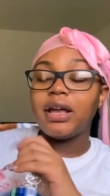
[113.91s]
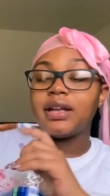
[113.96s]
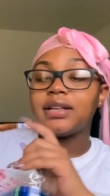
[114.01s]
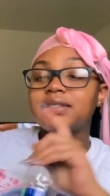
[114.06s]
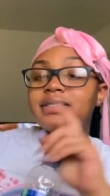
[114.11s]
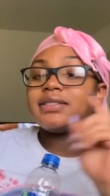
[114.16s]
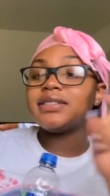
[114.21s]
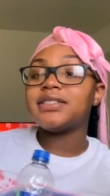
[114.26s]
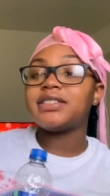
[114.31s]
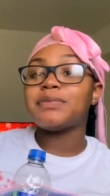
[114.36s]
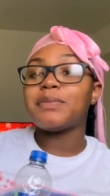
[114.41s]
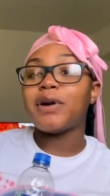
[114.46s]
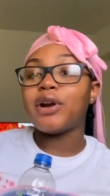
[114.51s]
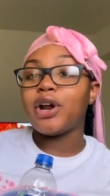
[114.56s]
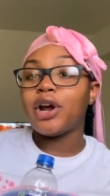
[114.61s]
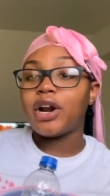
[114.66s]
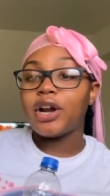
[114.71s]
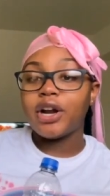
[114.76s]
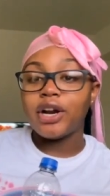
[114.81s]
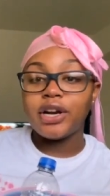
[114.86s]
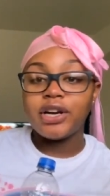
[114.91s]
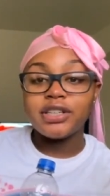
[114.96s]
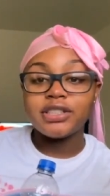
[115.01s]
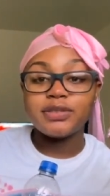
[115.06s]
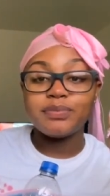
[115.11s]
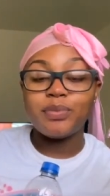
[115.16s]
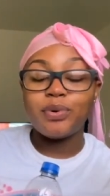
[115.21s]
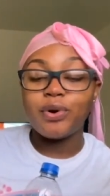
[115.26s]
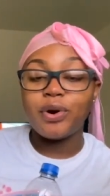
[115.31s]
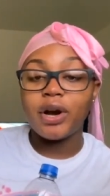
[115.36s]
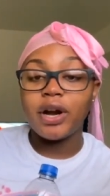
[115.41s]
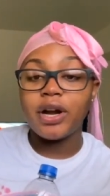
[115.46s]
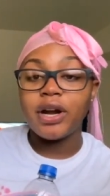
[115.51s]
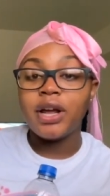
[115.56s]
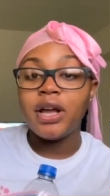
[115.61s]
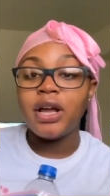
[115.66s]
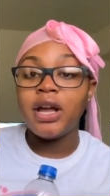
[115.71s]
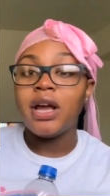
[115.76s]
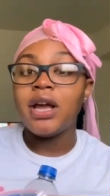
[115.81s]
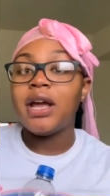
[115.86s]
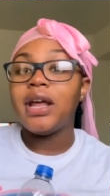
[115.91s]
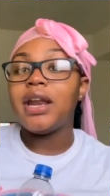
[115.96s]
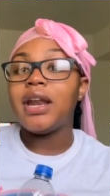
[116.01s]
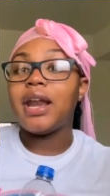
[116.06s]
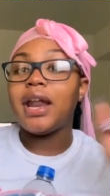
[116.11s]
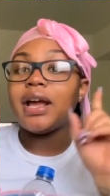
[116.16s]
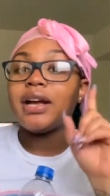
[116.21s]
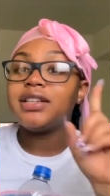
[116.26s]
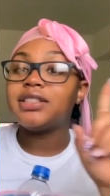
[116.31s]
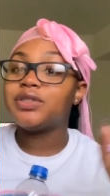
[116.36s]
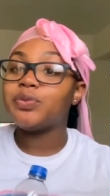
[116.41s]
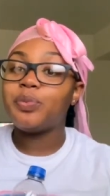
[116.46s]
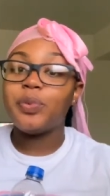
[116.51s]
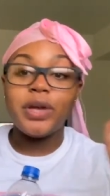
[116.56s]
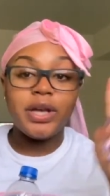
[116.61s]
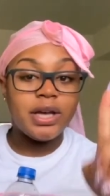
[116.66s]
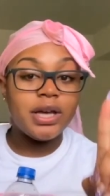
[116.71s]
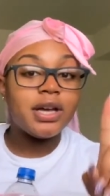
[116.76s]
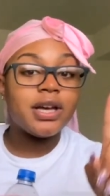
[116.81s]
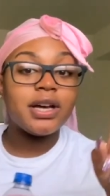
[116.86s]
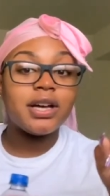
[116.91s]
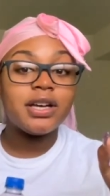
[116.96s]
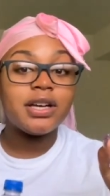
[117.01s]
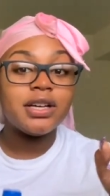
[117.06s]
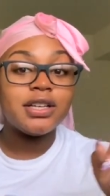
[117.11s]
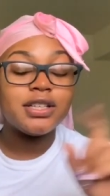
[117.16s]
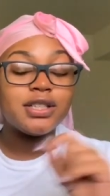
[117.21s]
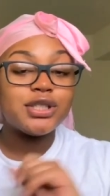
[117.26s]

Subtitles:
And since my daughter is born next week,